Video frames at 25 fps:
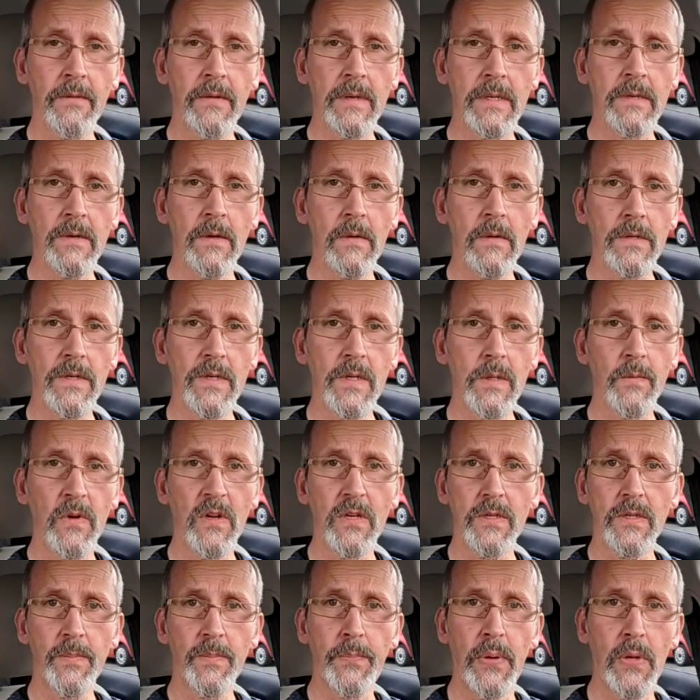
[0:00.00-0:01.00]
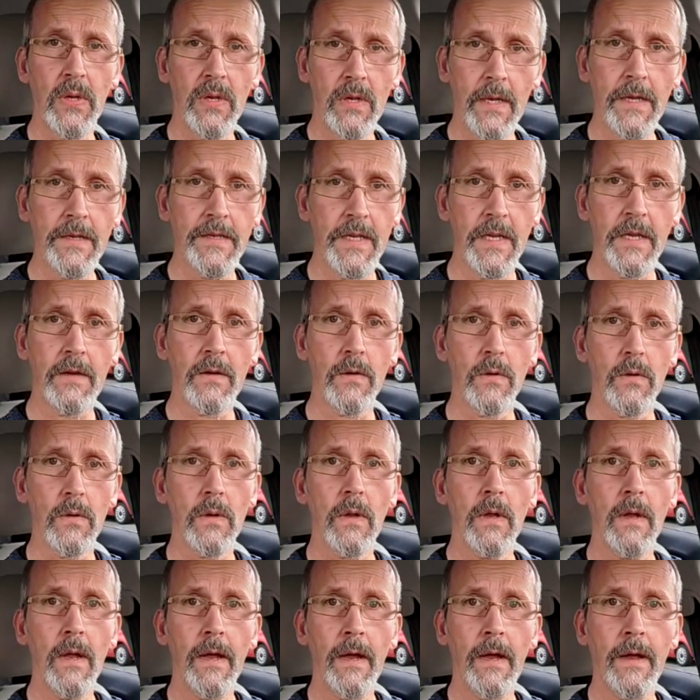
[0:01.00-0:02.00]
is not so much
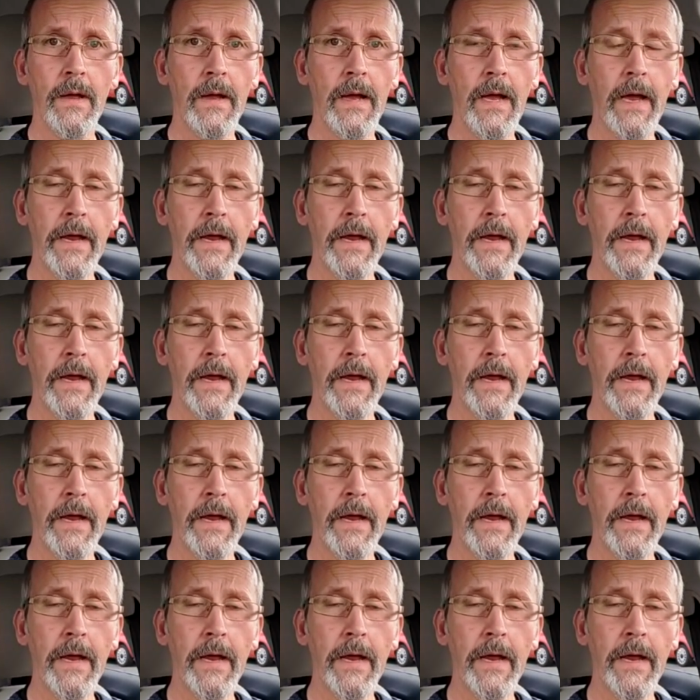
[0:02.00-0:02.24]
political uh,